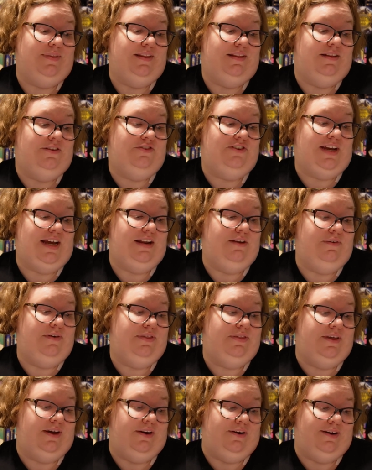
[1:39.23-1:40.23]
The Shadow of
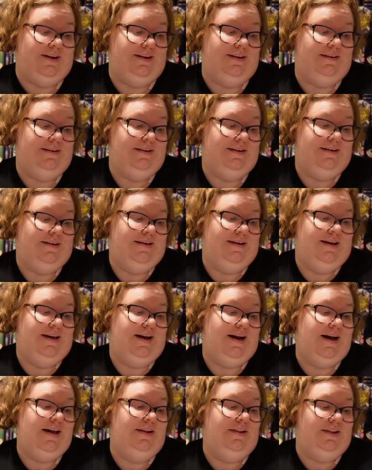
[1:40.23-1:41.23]
Theron,
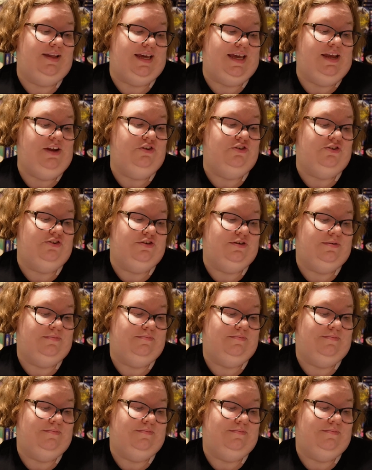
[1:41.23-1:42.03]
Unleashed,